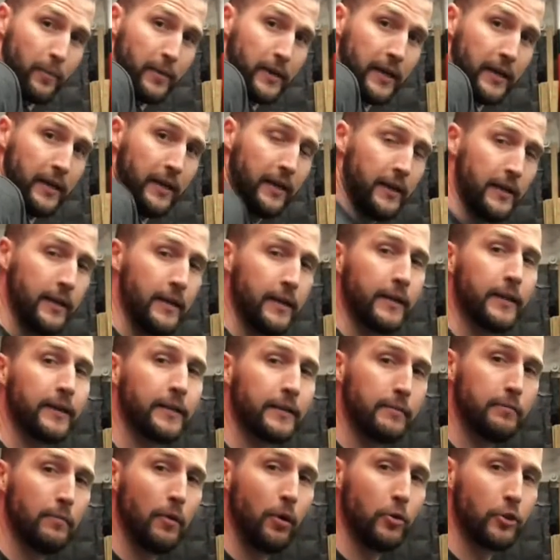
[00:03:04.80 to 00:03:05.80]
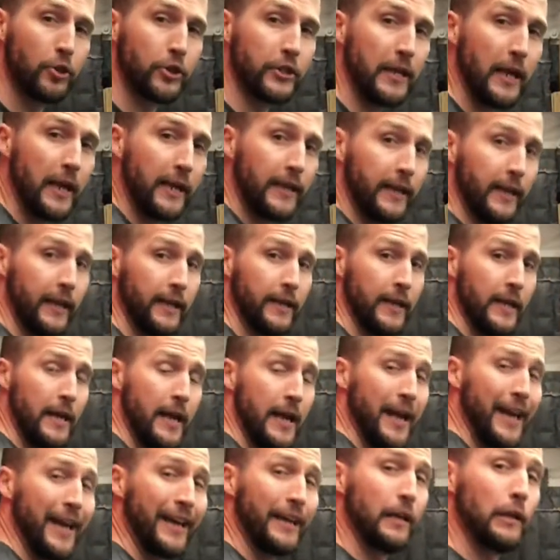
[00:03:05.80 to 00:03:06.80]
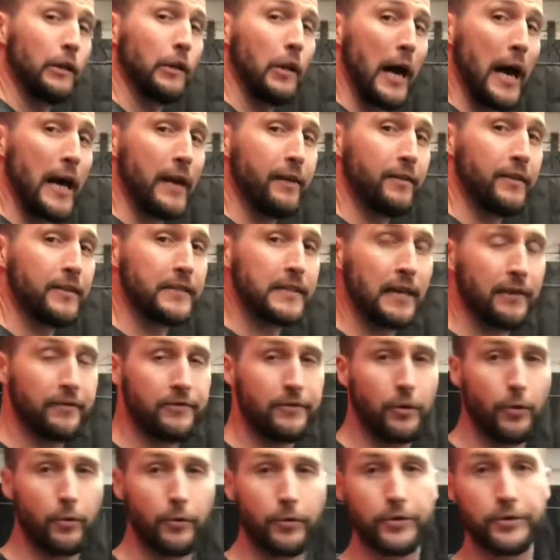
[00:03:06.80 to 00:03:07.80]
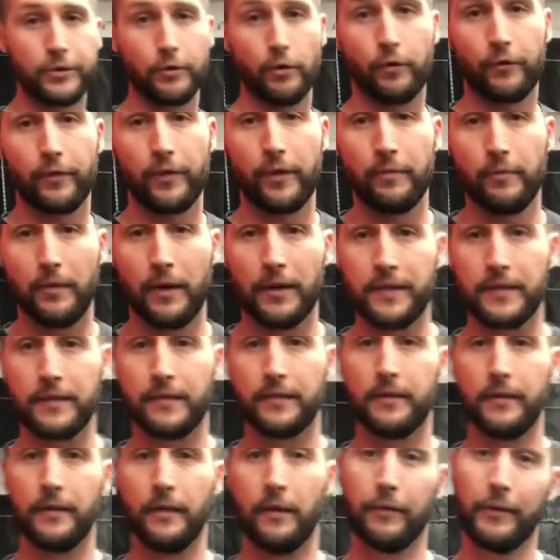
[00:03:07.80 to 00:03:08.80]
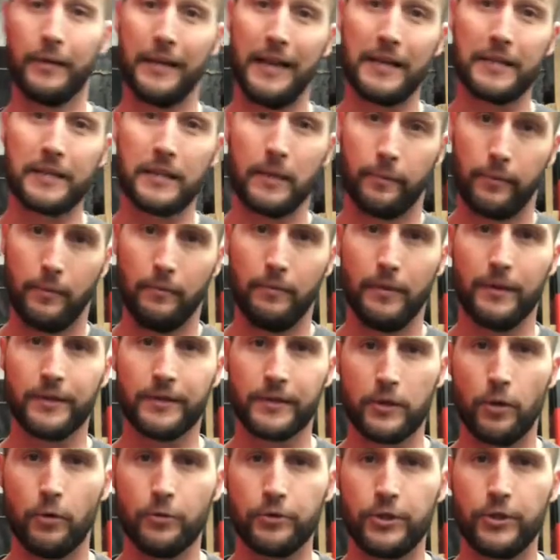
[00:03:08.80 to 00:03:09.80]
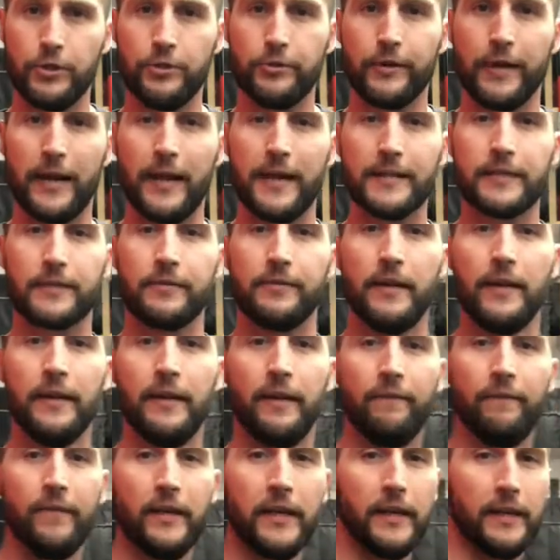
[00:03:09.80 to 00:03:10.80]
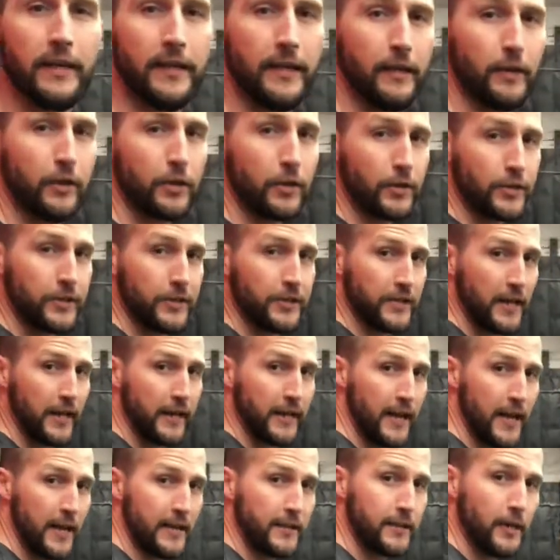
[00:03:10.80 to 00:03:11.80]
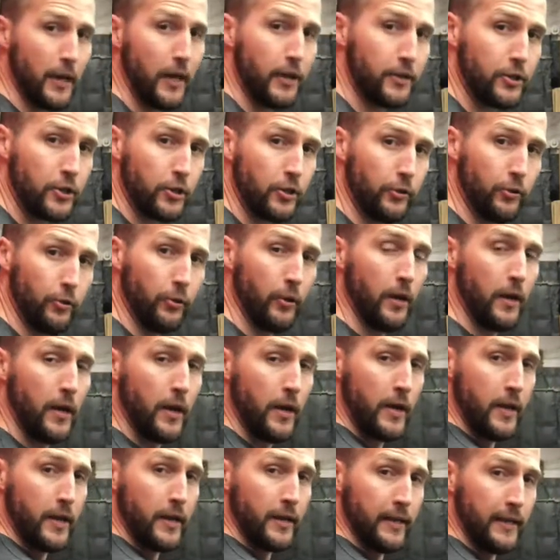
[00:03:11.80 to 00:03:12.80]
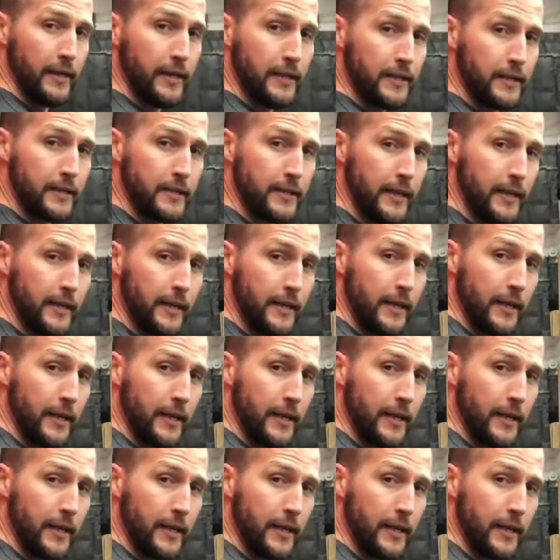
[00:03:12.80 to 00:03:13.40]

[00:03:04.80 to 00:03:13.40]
me get the motion I get. And a lot of us, I've noticed over the months, of the last couple months coaching you guys, be it here, since I can't touch you, is that